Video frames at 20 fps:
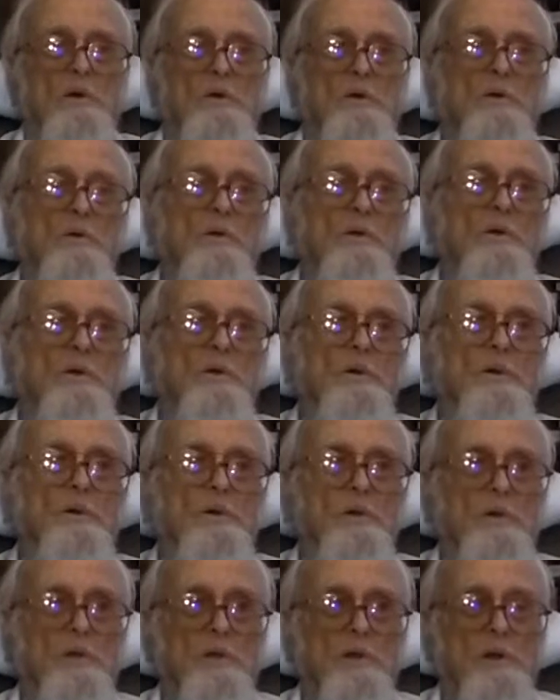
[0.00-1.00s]
And
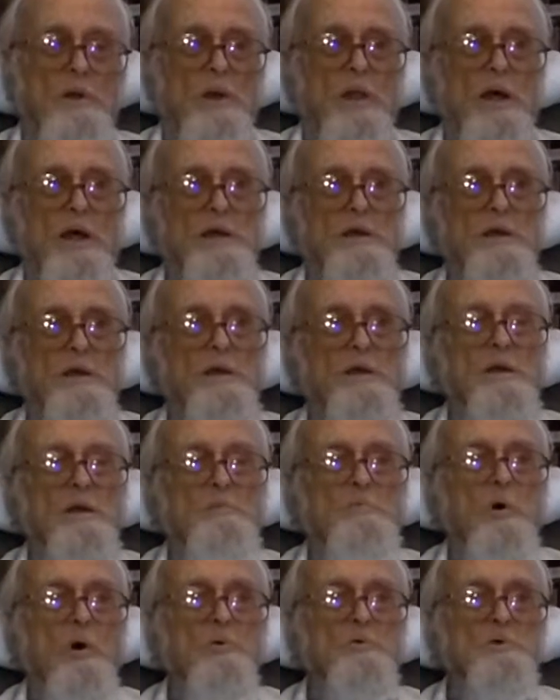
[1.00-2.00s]
like
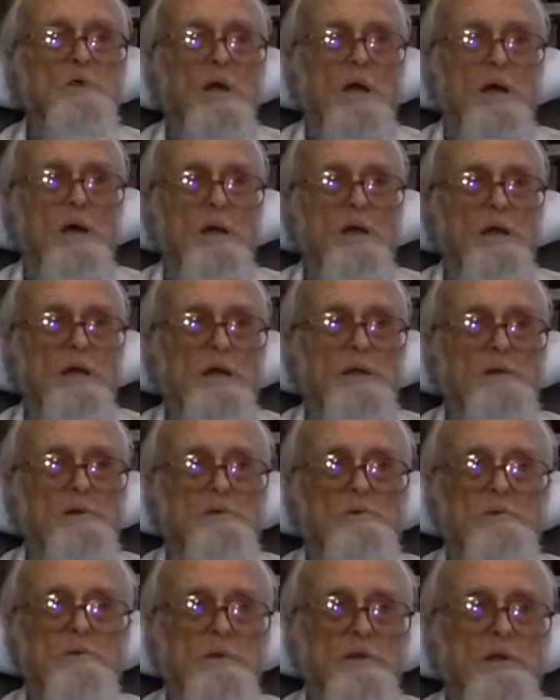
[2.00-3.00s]
in the motel,
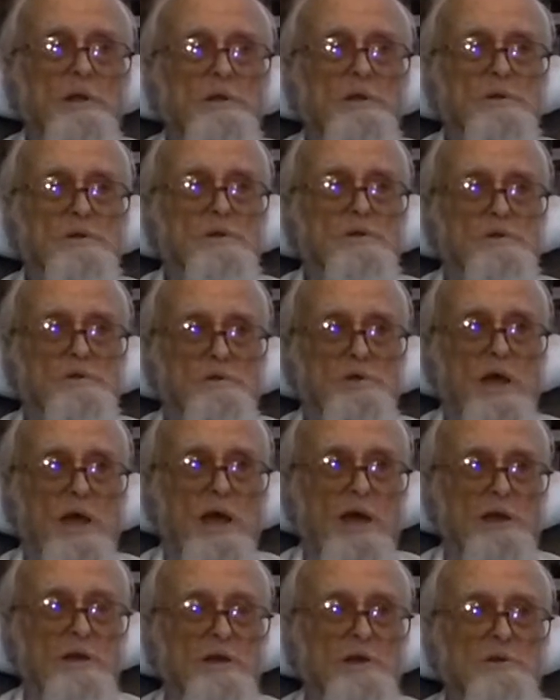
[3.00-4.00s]
it
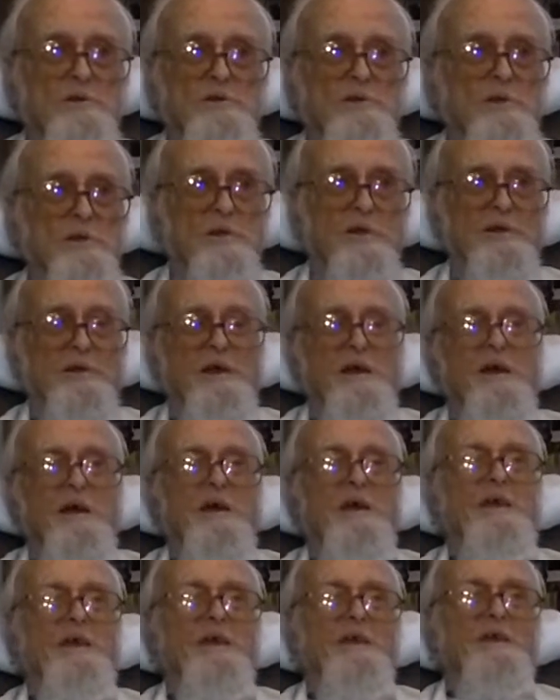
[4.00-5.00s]
sat.
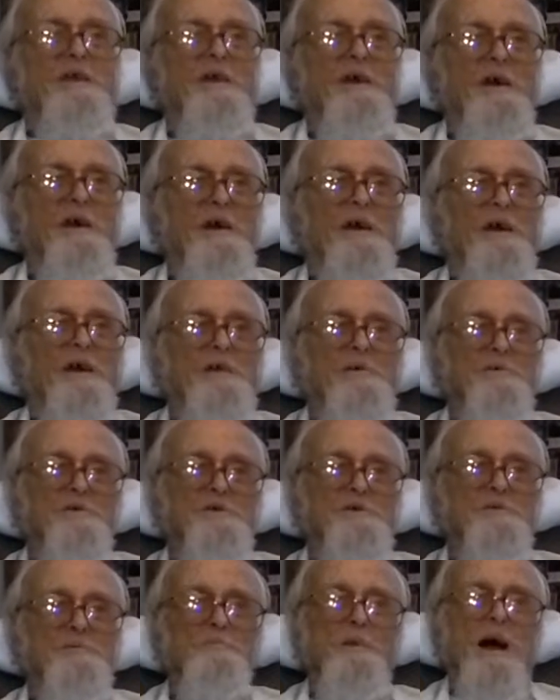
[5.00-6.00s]
It
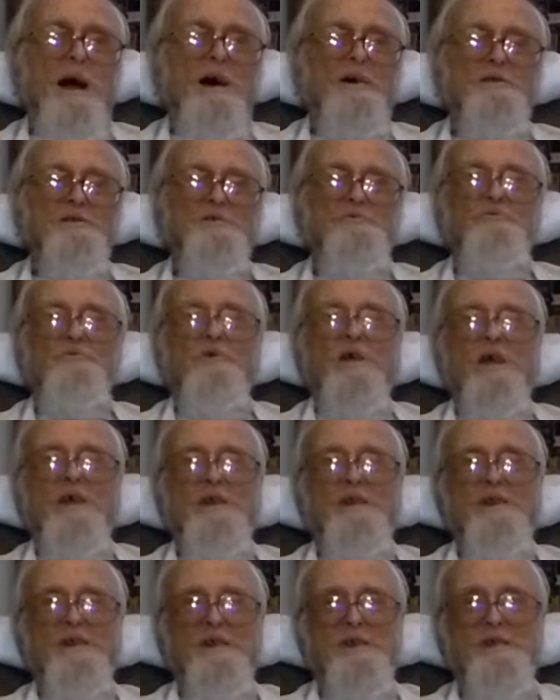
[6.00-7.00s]
was about as
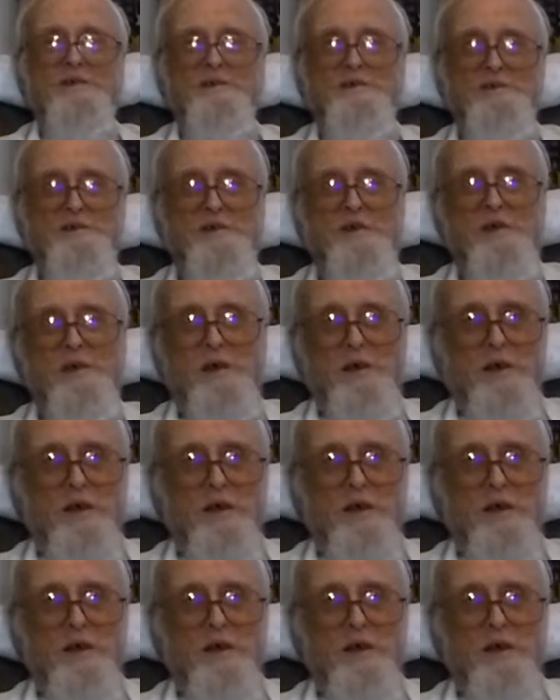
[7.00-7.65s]
friendly as